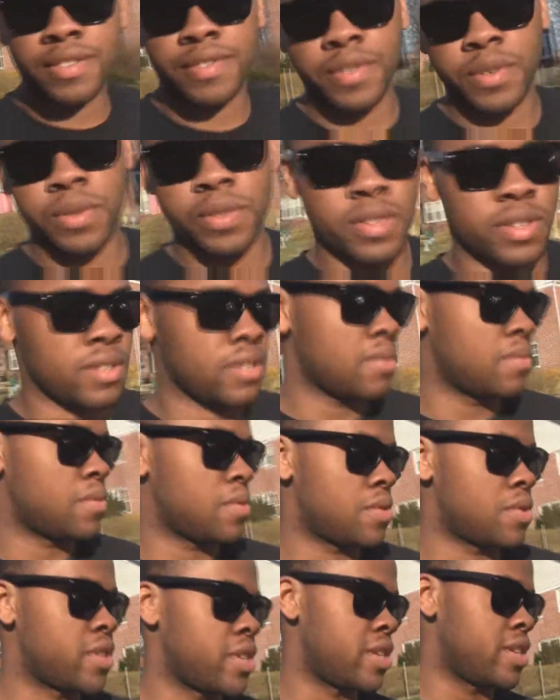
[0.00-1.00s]
So
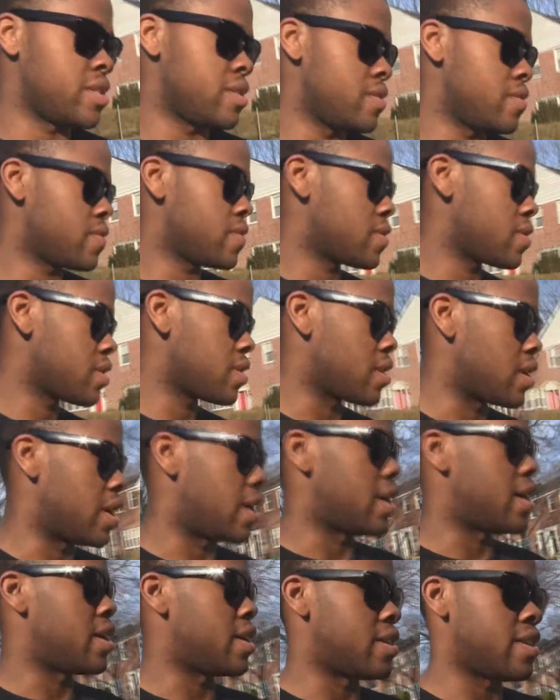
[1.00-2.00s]
yeah,
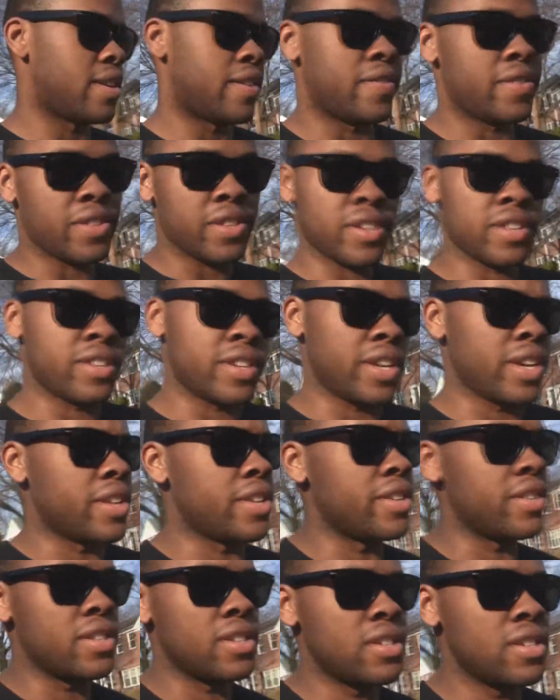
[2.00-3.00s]
once USPS gets
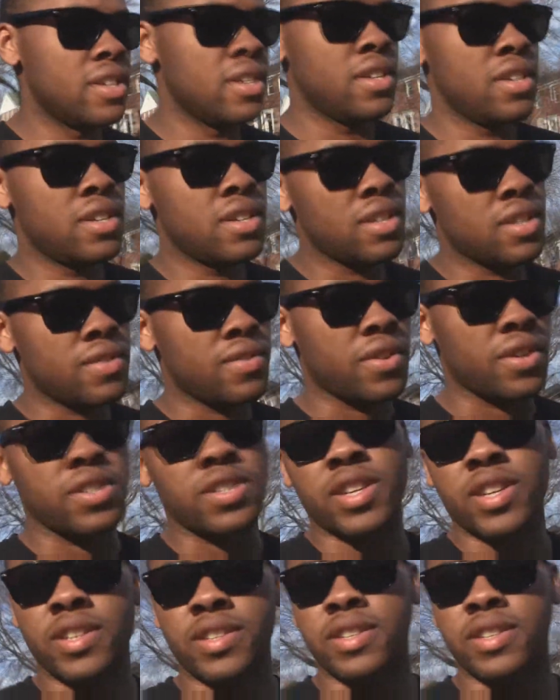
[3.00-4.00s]
here, which